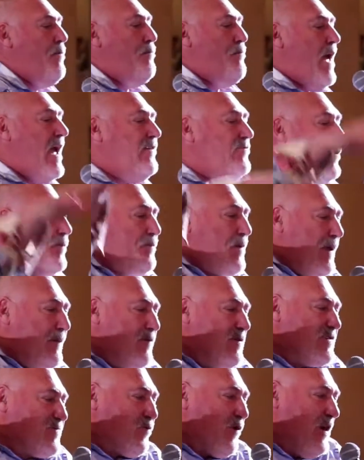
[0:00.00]
may the
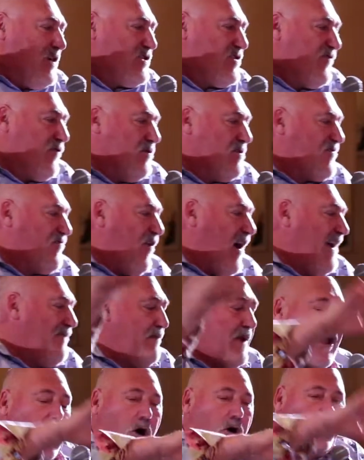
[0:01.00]
peoples praise you, verse 5.
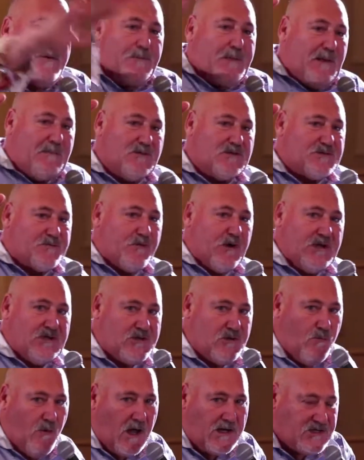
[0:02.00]
May all the peoples
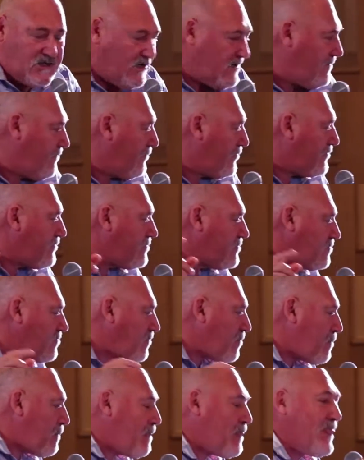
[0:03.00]
praise you. Watch it.
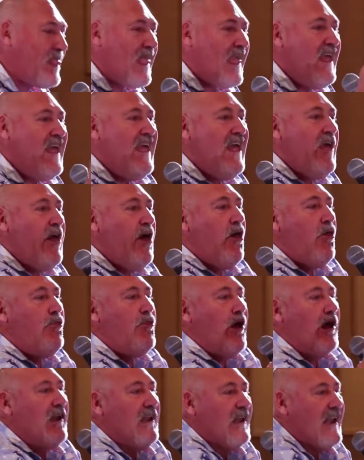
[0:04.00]

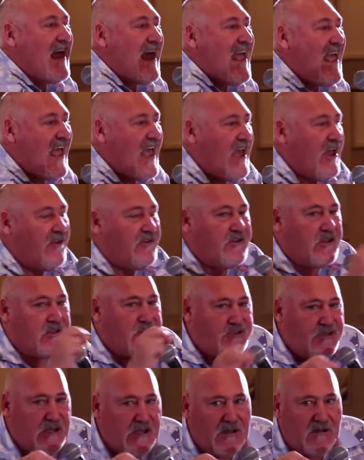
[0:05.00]
The land
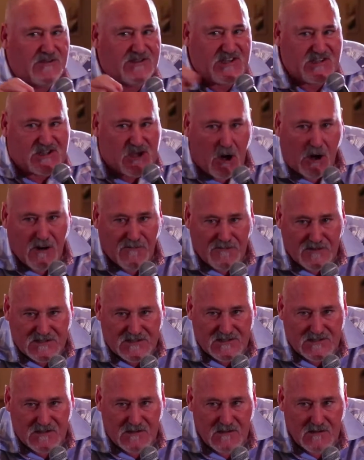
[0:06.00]
yields its
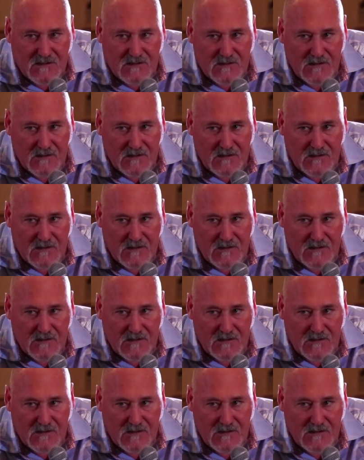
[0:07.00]
harvest.